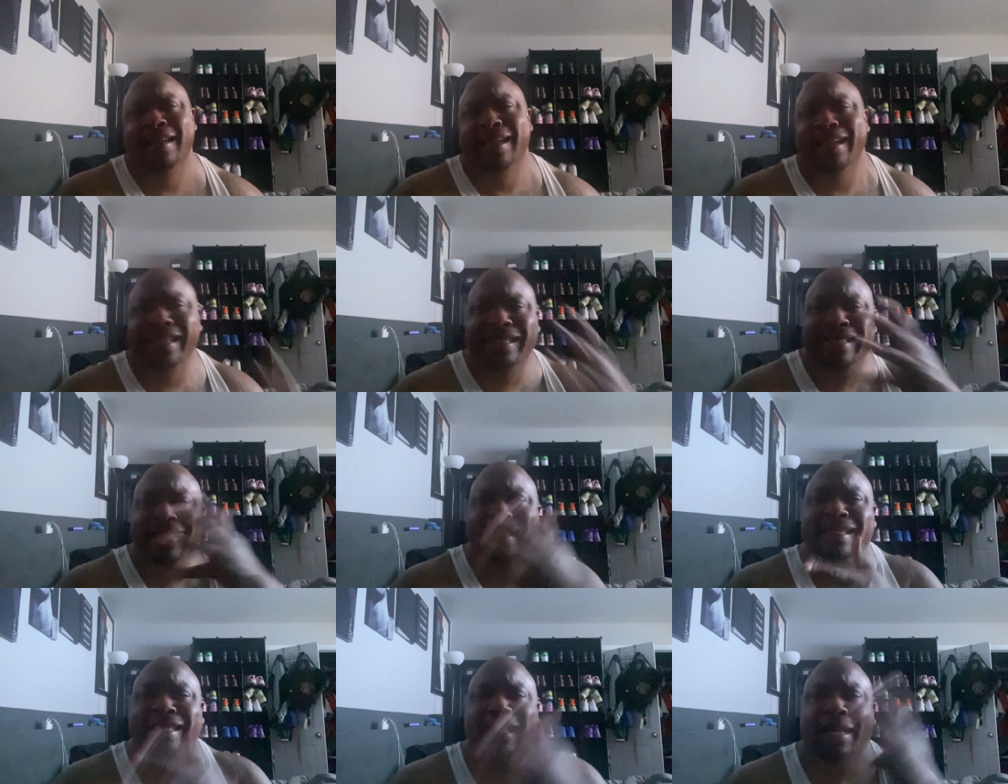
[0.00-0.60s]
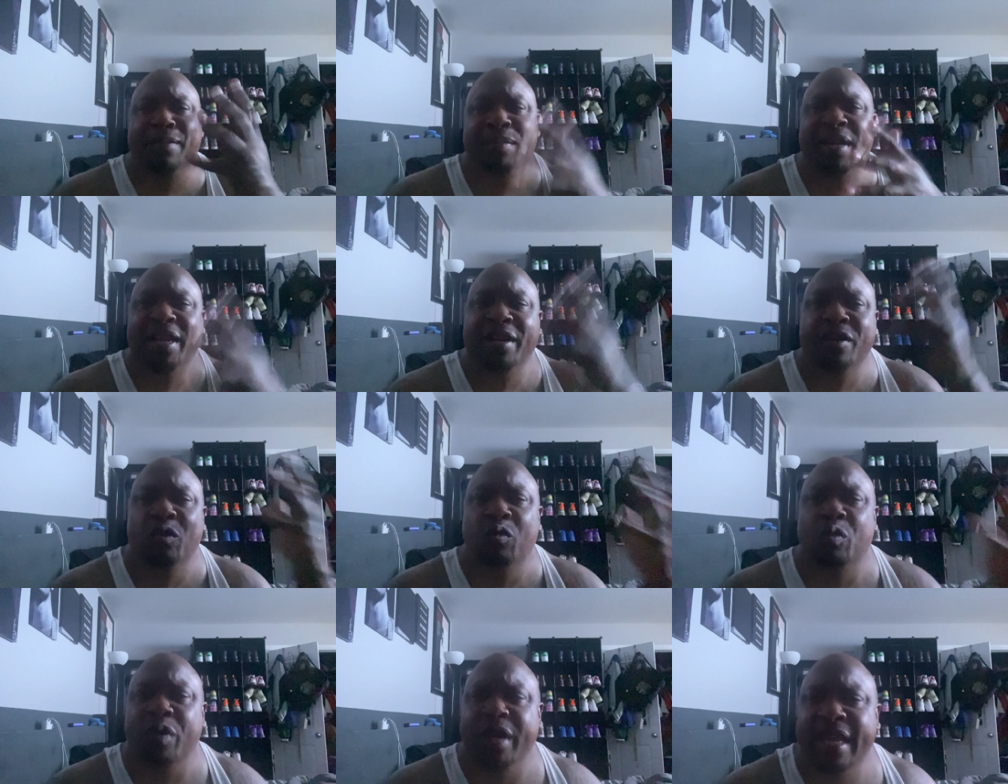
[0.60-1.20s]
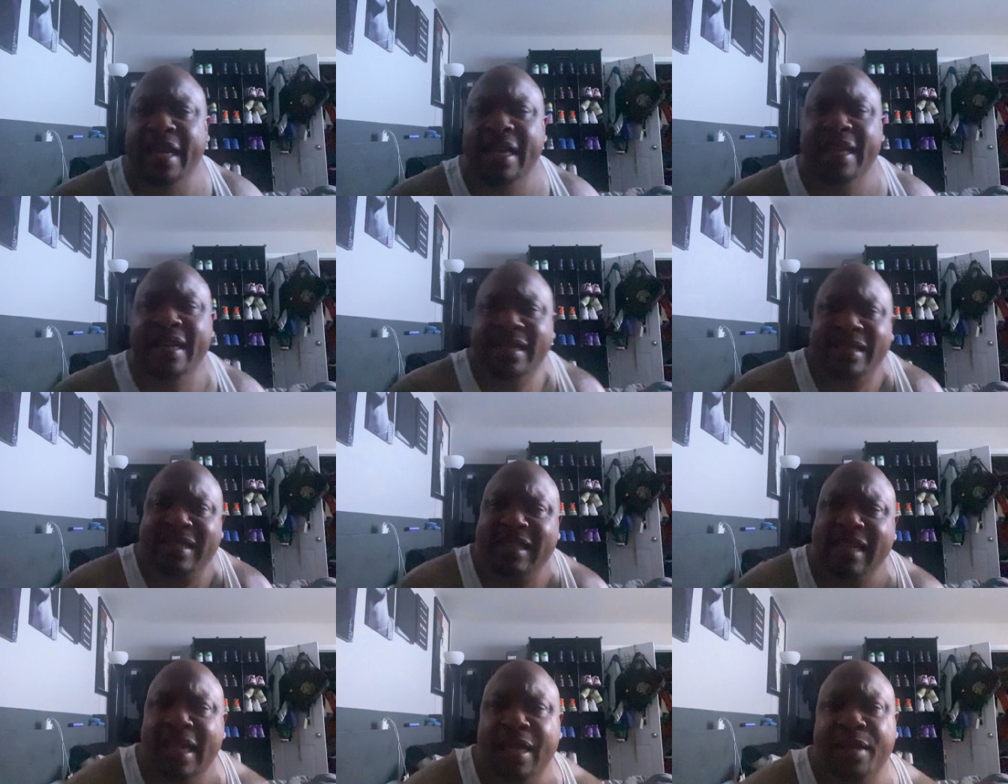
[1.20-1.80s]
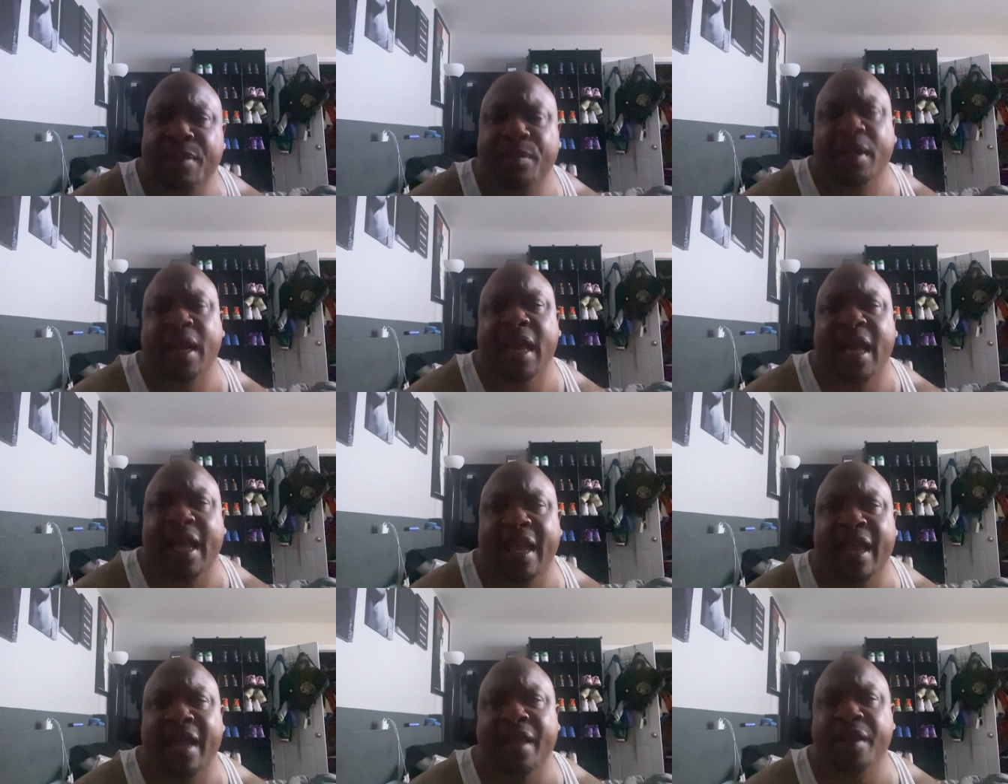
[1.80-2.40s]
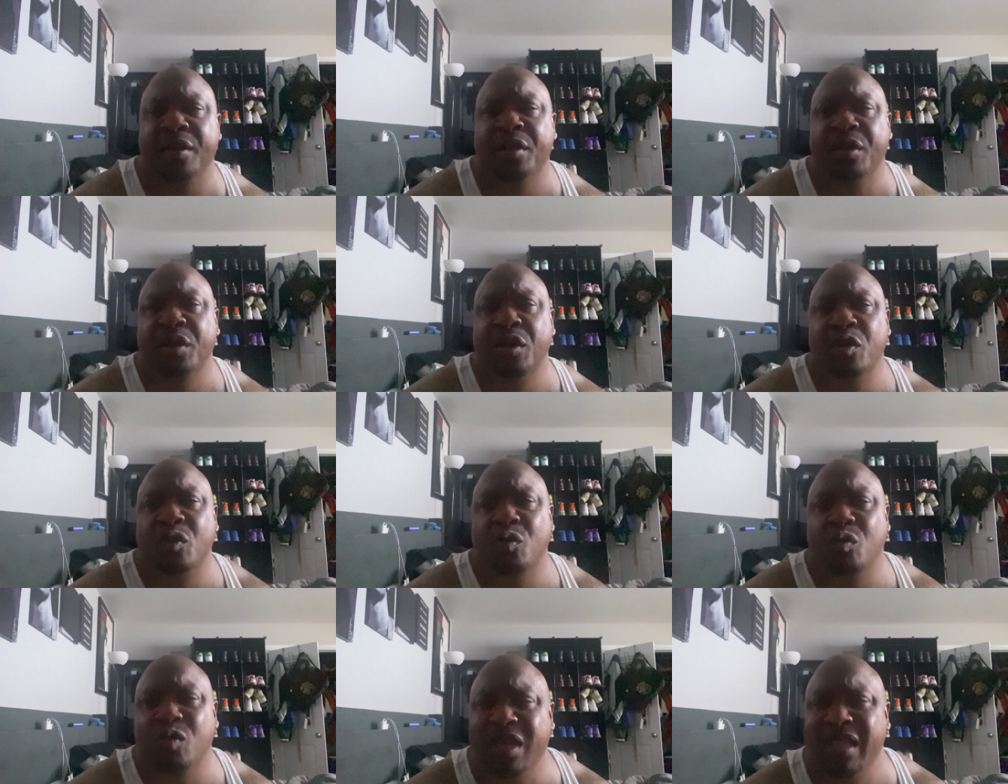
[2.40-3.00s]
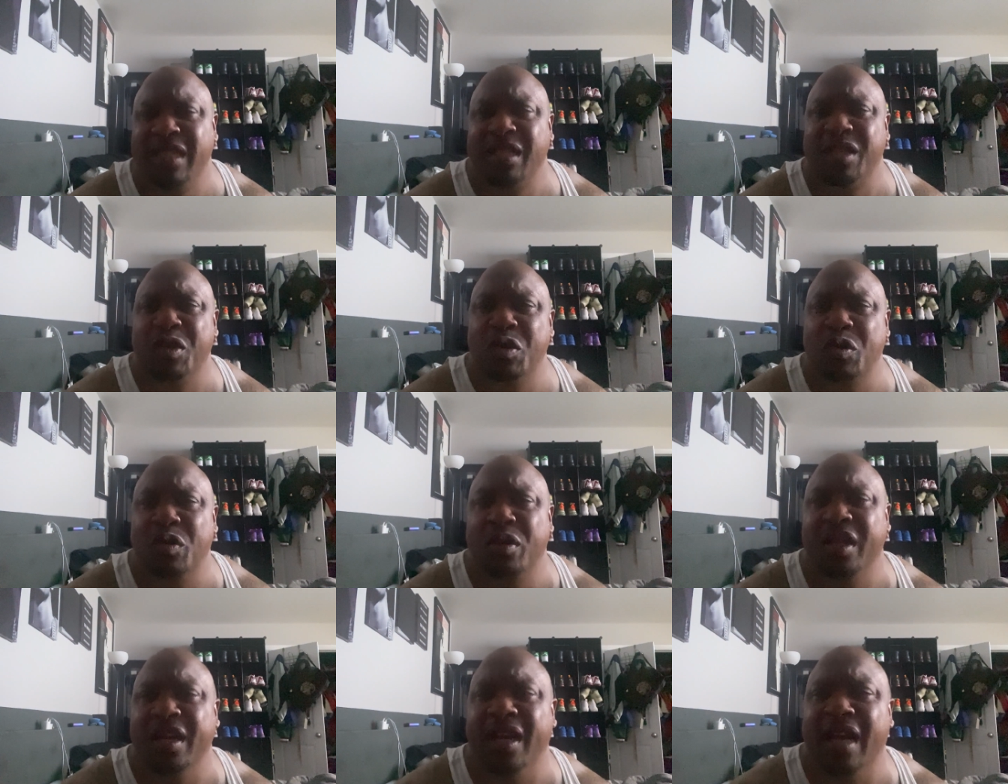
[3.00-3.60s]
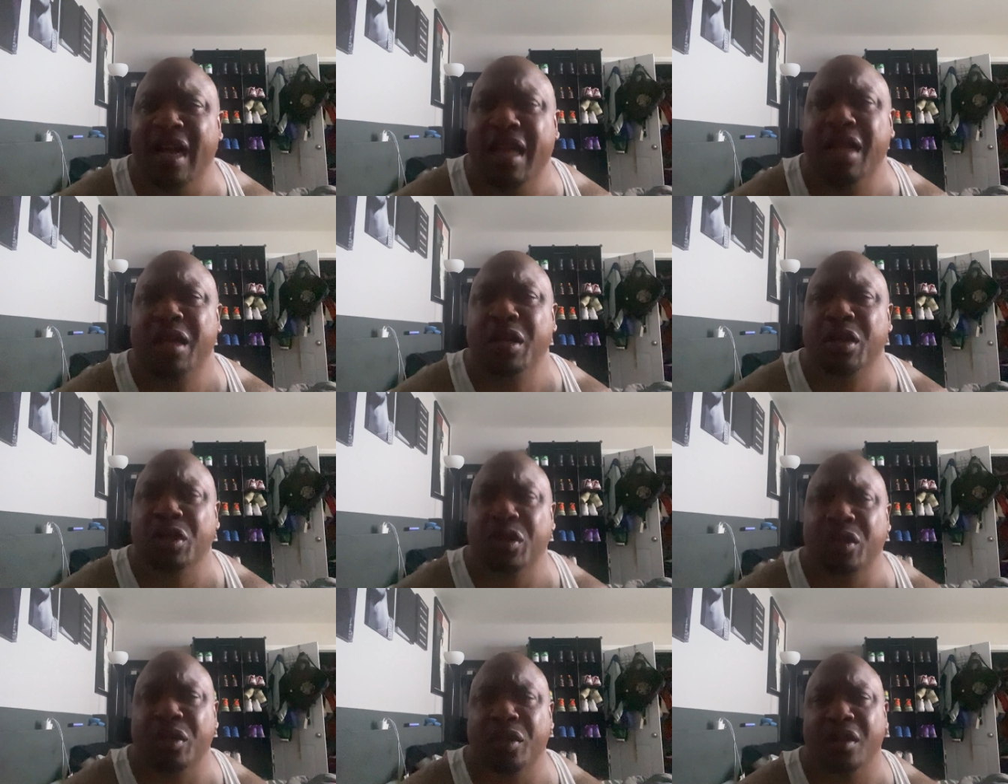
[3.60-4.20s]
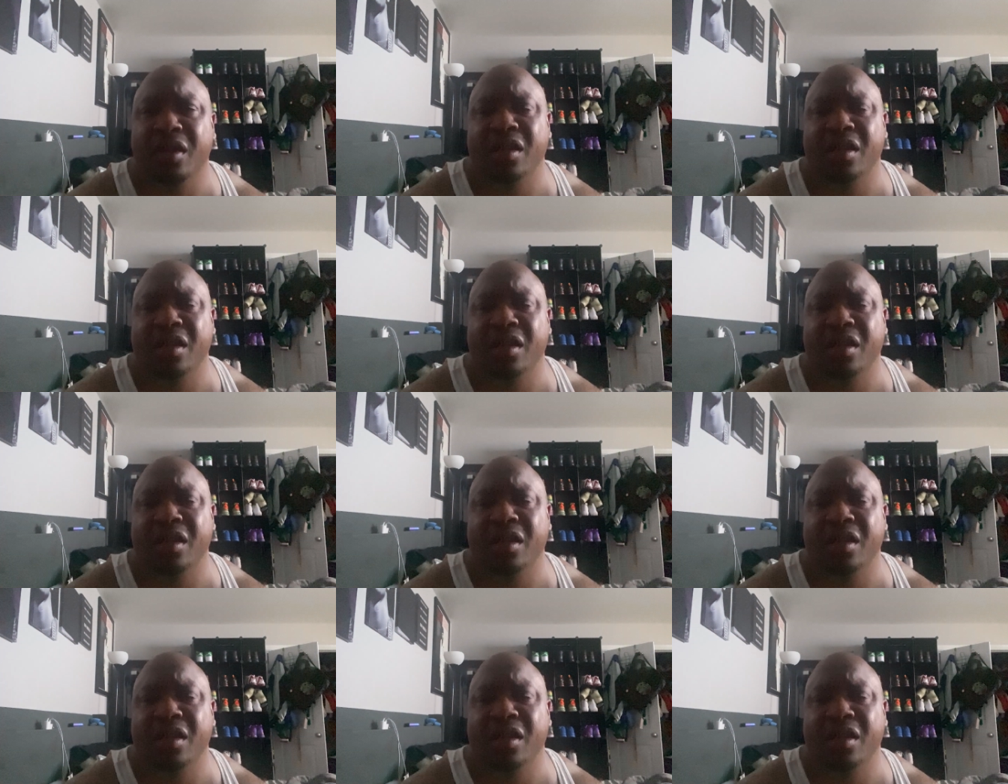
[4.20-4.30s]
Is this something in the weed or something like? What's going on?